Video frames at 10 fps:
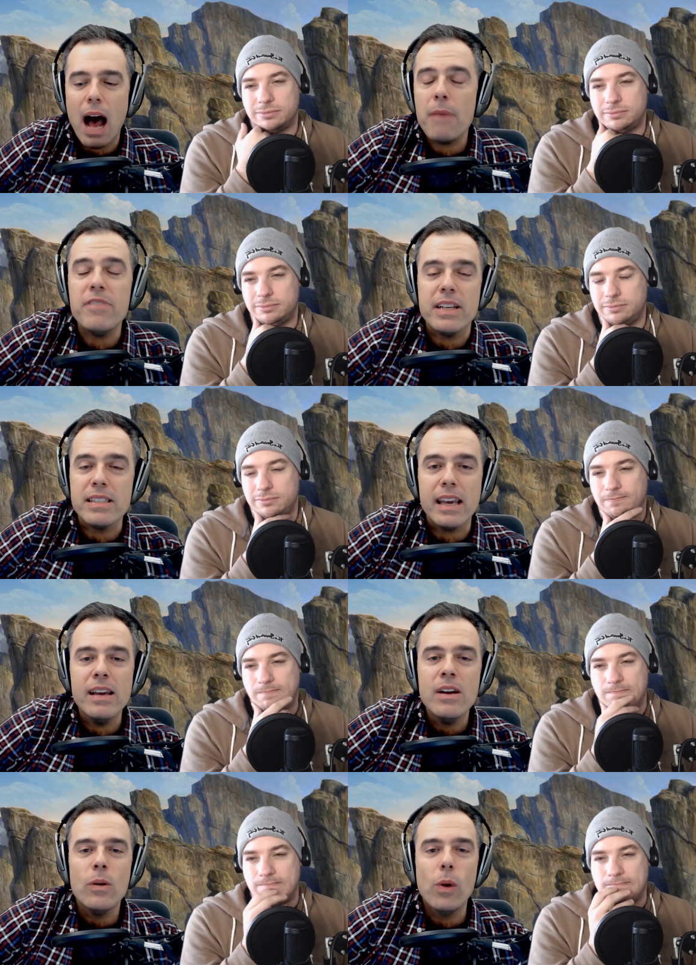
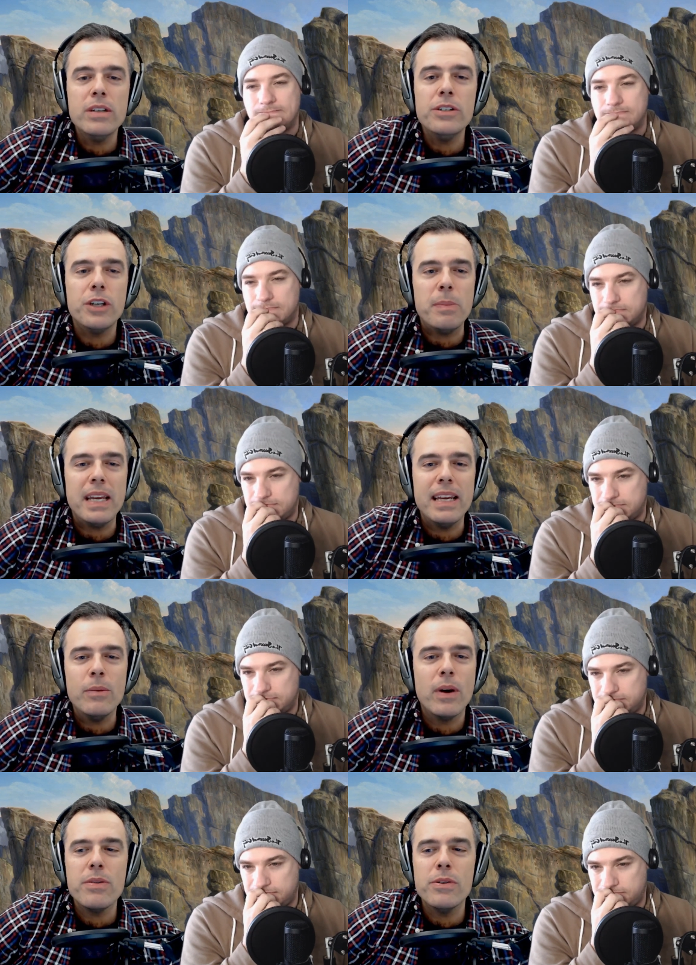Speaker 1: obviously one should
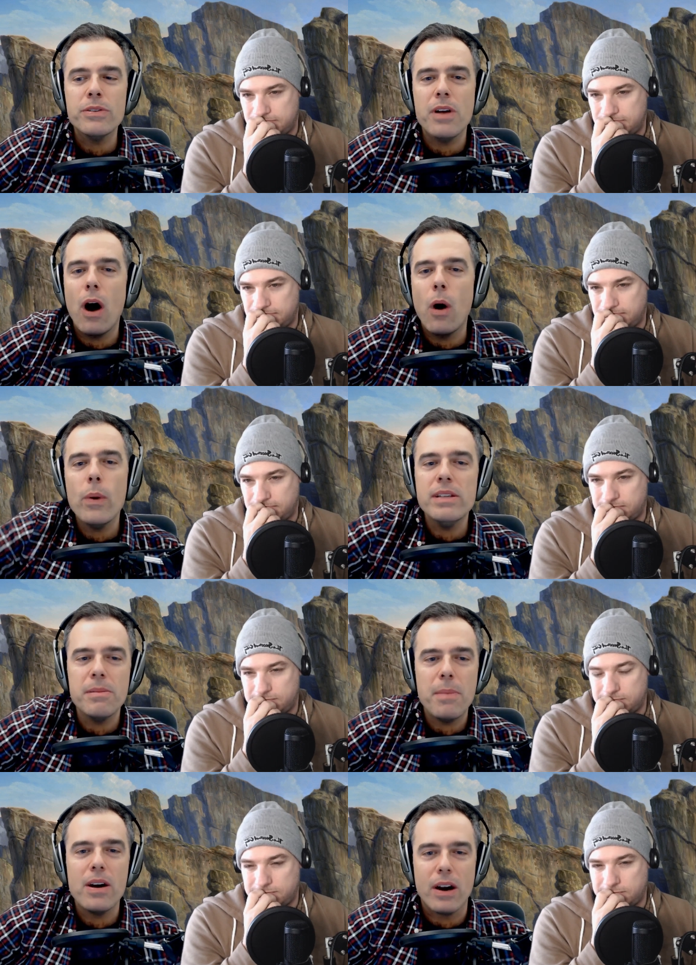be where there's the
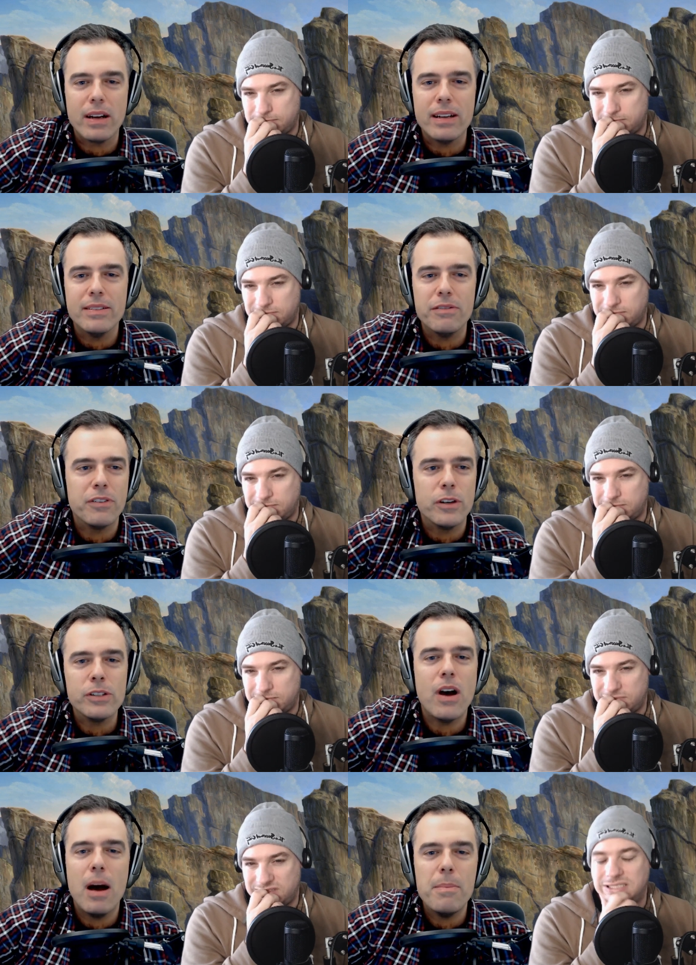always the monarch
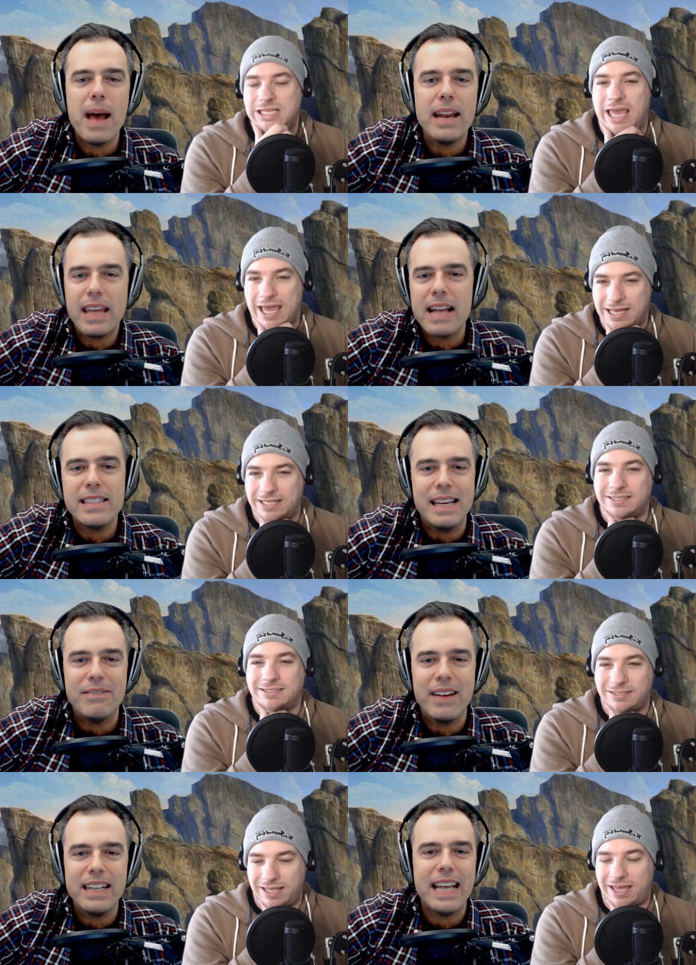first combat yeah. gets
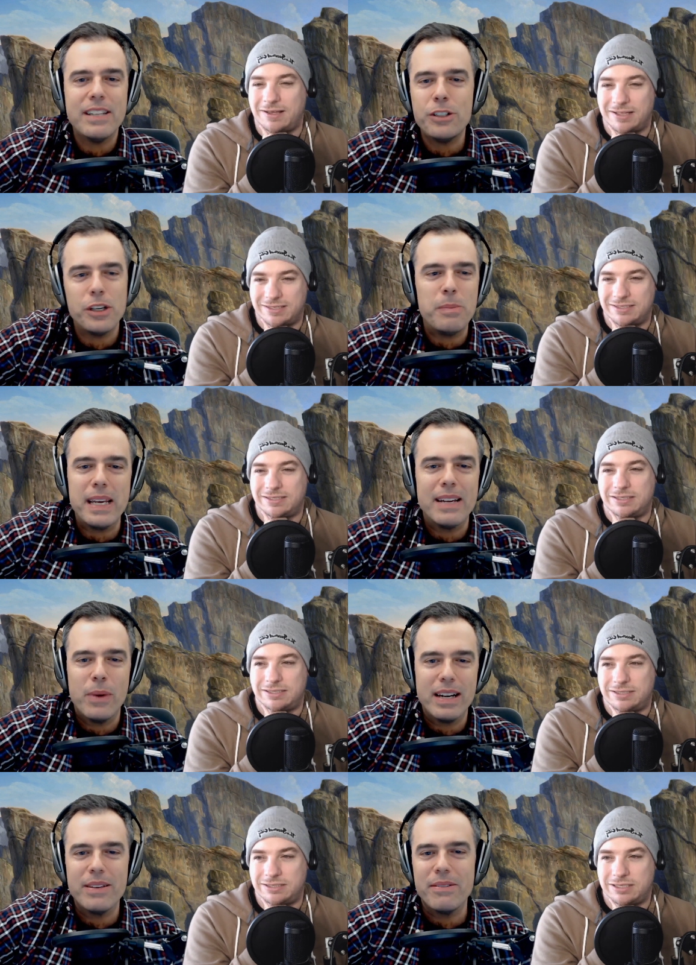it right yeah. that should be
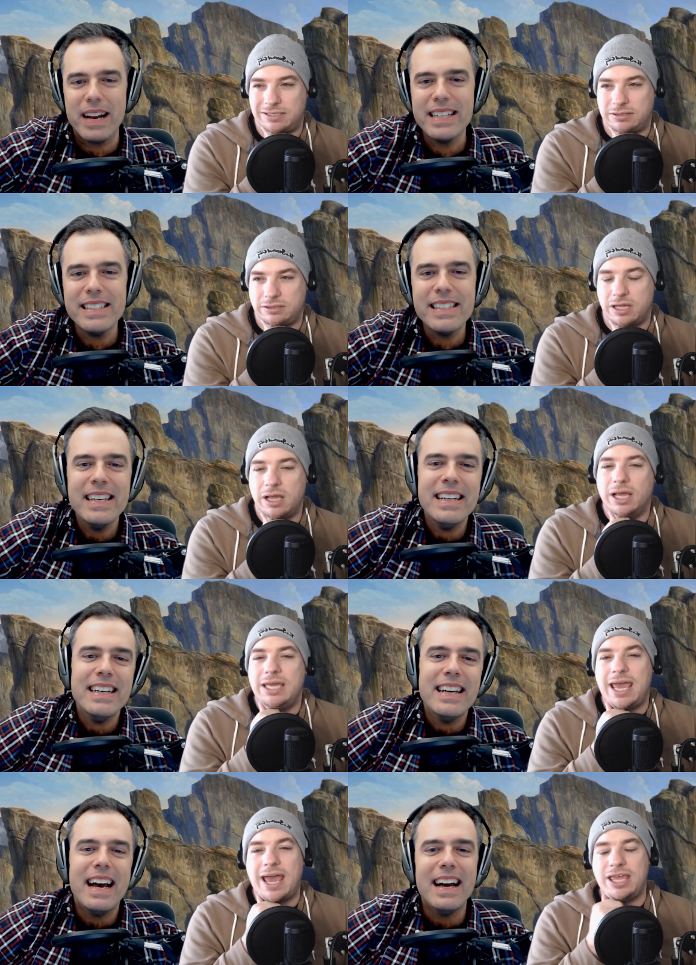in one of the
Speaker 2: rings
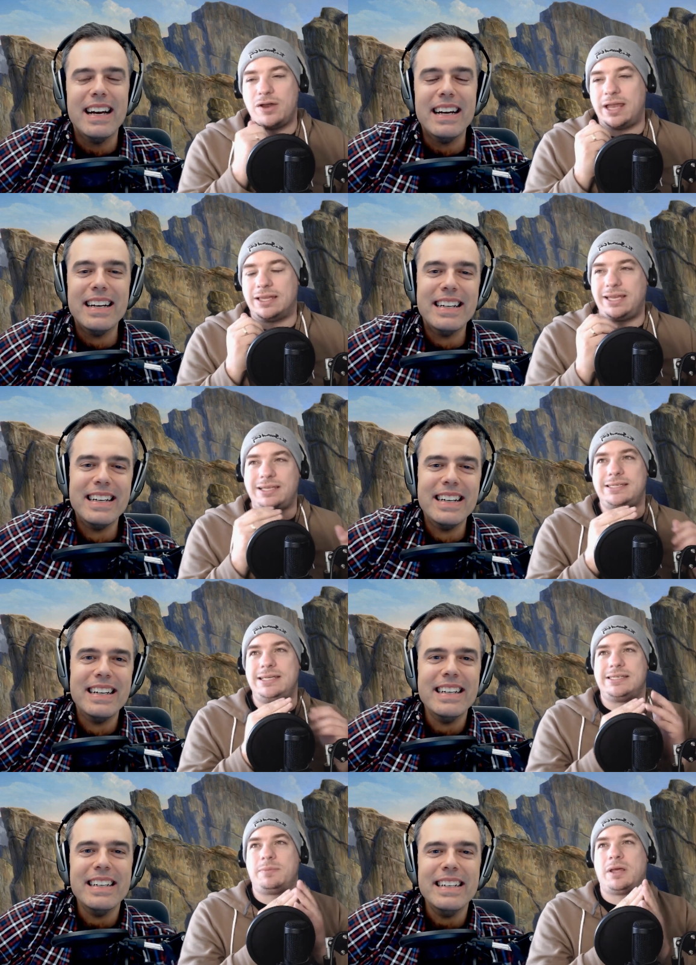yeah you know i'd like to
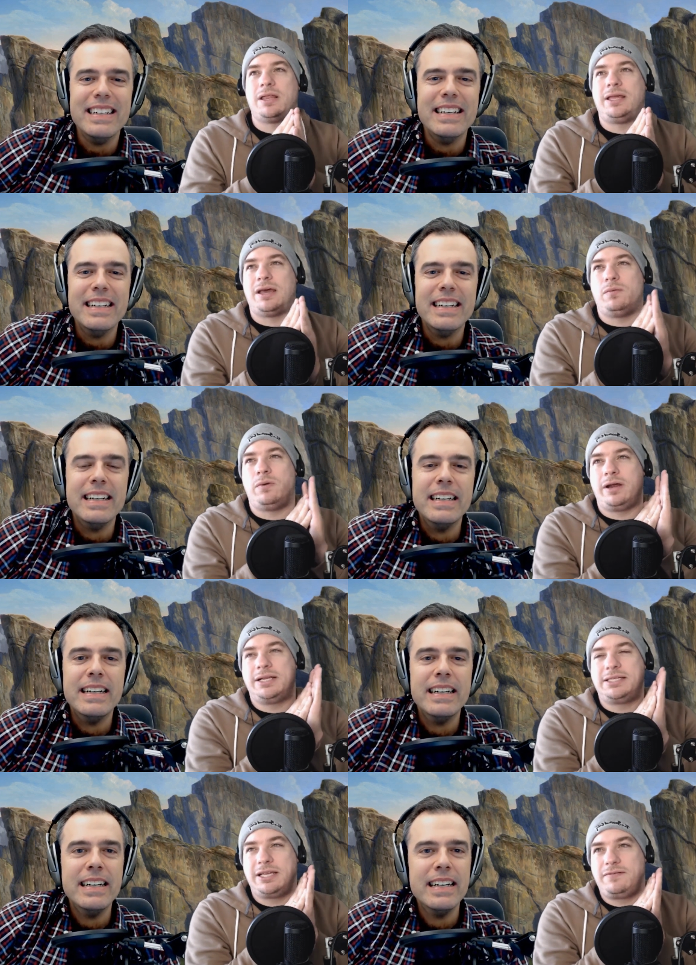see something like that where
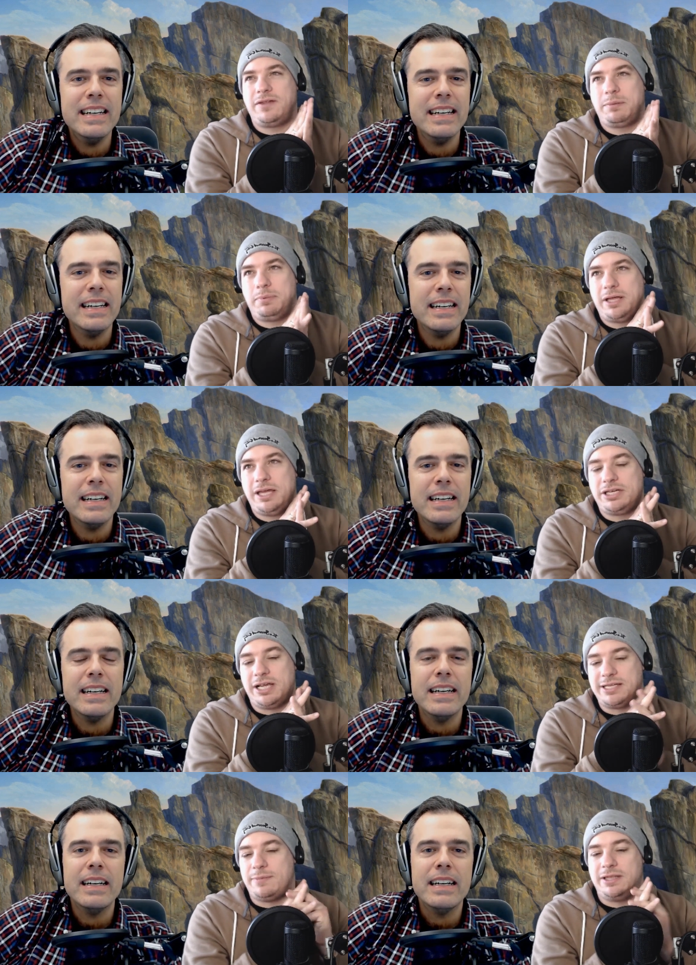instead of like
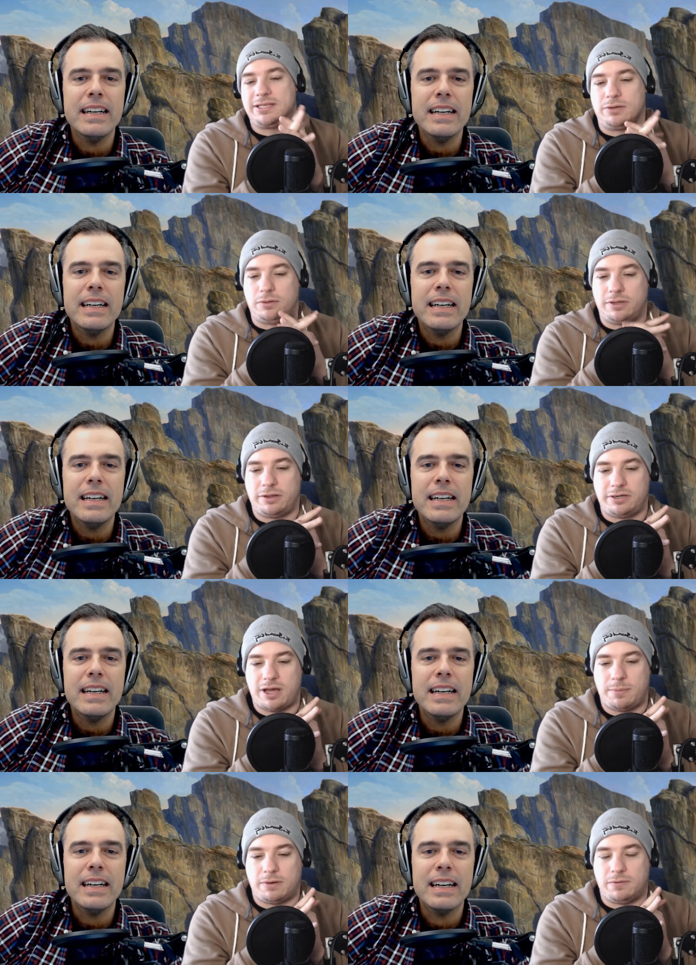Planechase i mean this is a whole other
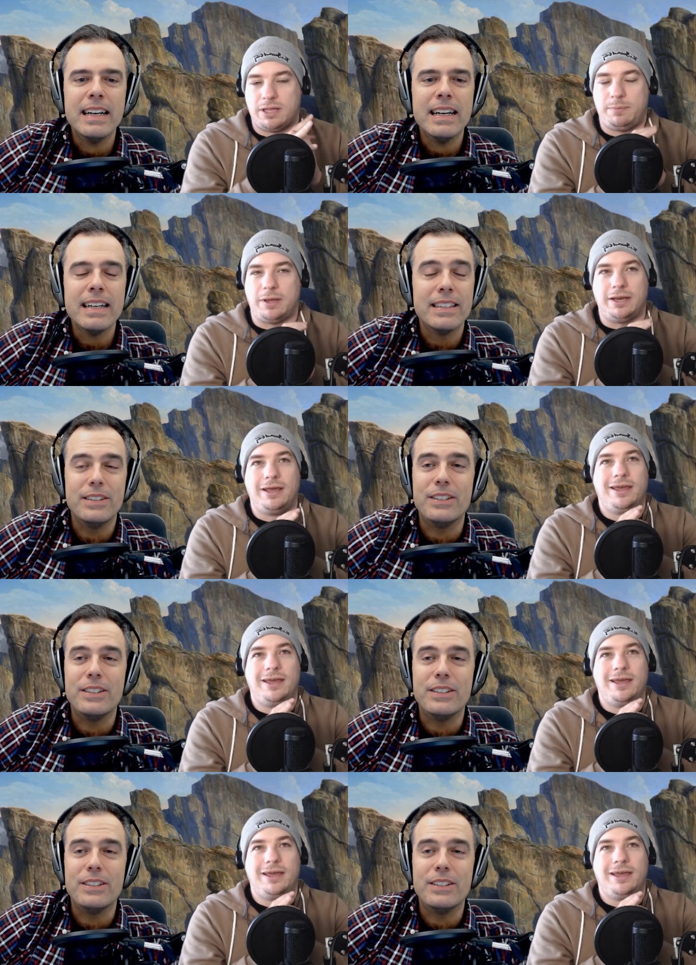topic really but